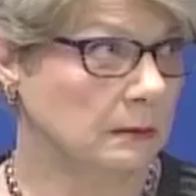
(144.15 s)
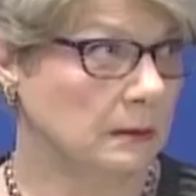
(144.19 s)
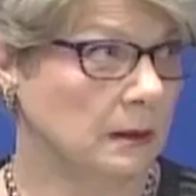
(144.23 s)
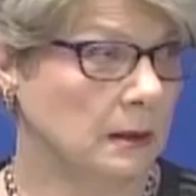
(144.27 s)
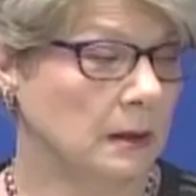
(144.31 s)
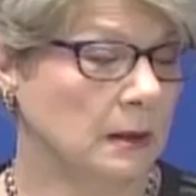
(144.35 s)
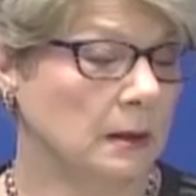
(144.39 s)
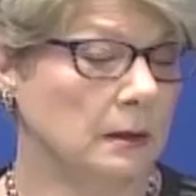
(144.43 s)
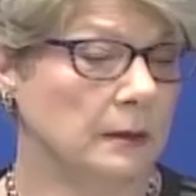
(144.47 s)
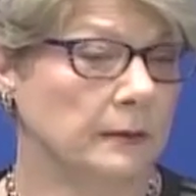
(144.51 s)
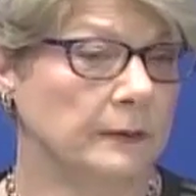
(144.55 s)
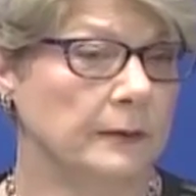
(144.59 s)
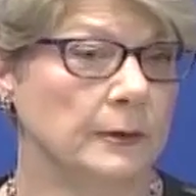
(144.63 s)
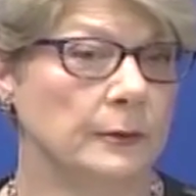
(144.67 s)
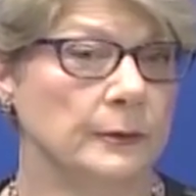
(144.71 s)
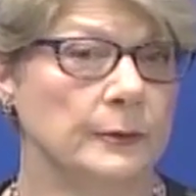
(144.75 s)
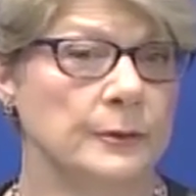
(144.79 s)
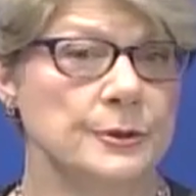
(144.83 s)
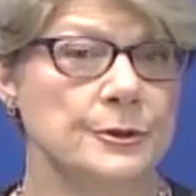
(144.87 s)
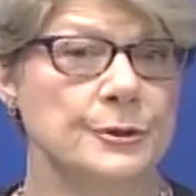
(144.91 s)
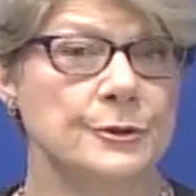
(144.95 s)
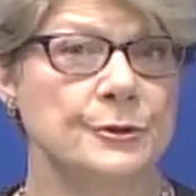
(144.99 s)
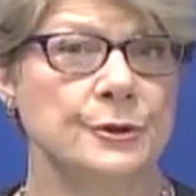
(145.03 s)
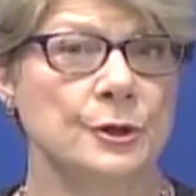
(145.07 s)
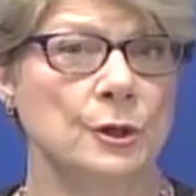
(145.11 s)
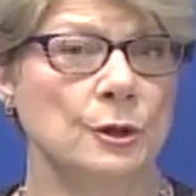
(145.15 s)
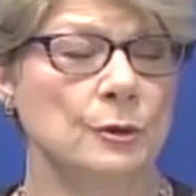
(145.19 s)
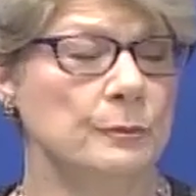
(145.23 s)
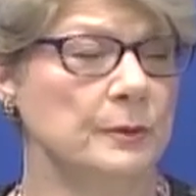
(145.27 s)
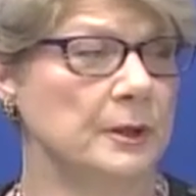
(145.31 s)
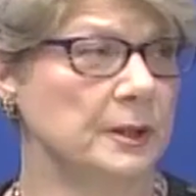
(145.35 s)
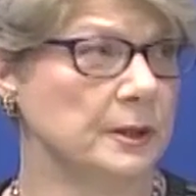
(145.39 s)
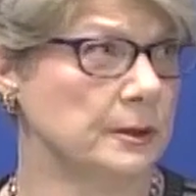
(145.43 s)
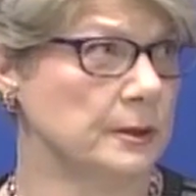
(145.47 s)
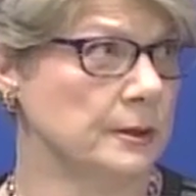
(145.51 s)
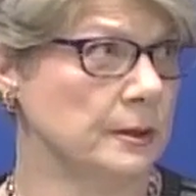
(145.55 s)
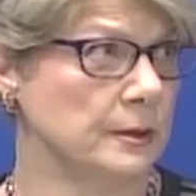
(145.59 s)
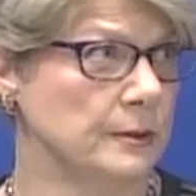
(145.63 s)
Uh, there is so
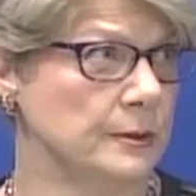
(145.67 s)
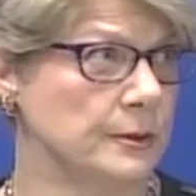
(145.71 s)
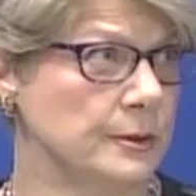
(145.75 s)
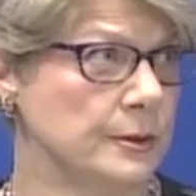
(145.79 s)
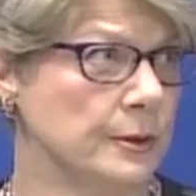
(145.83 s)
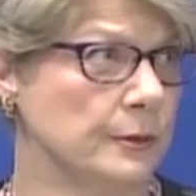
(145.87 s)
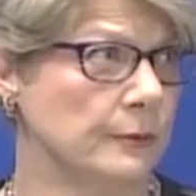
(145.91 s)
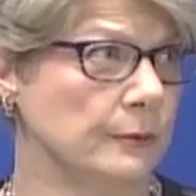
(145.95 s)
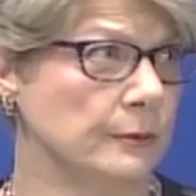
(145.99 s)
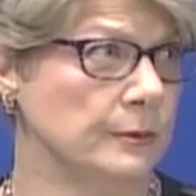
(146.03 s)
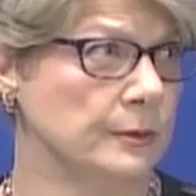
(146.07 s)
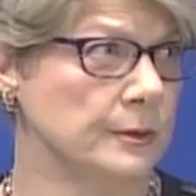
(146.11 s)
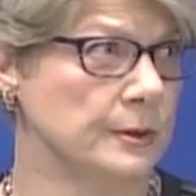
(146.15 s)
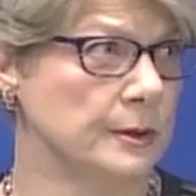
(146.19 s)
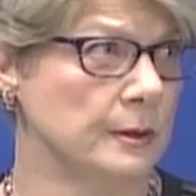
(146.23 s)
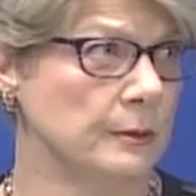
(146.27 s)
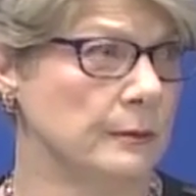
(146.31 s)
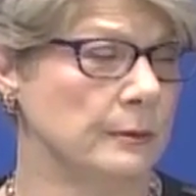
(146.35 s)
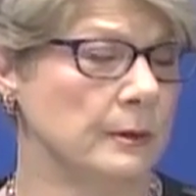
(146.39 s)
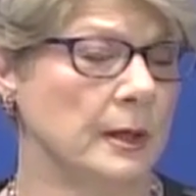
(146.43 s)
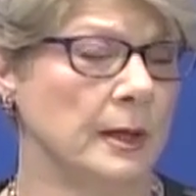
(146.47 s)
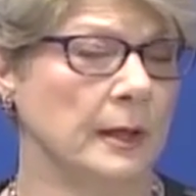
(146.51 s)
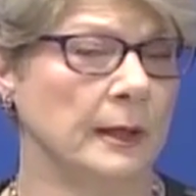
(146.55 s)
much uncertainty,